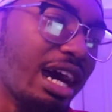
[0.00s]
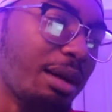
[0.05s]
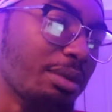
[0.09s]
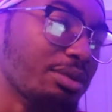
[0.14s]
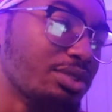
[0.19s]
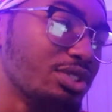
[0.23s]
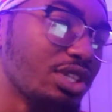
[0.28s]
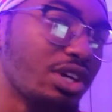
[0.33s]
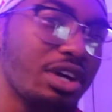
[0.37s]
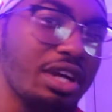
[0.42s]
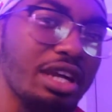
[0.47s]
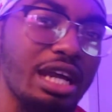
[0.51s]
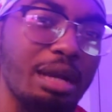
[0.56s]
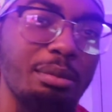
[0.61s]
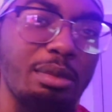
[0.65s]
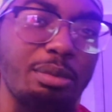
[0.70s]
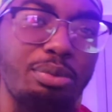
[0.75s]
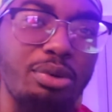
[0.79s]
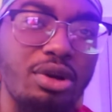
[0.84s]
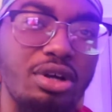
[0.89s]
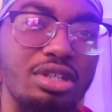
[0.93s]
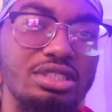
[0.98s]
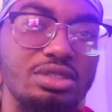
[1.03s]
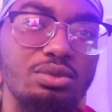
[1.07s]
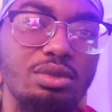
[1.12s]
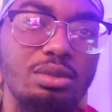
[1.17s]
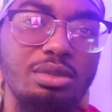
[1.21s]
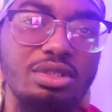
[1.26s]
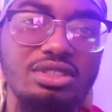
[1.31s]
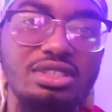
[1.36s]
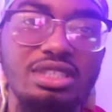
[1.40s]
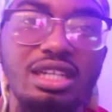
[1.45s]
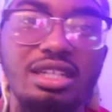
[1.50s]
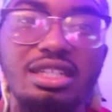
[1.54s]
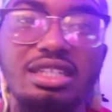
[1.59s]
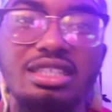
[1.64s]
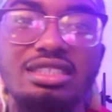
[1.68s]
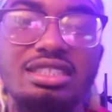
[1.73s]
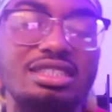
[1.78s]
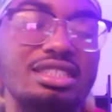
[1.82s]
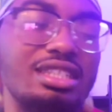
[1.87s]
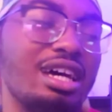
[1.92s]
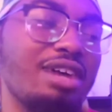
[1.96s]
Like I'm sorry, I'm gonna pause it one more time
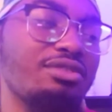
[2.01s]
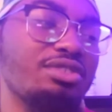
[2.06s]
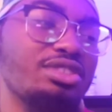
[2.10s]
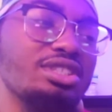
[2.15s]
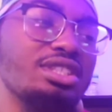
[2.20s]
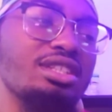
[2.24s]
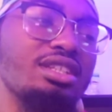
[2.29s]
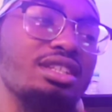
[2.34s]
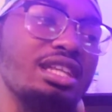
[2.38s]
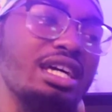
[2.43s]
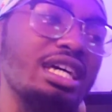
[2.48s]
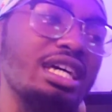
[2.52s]
because this is obviously the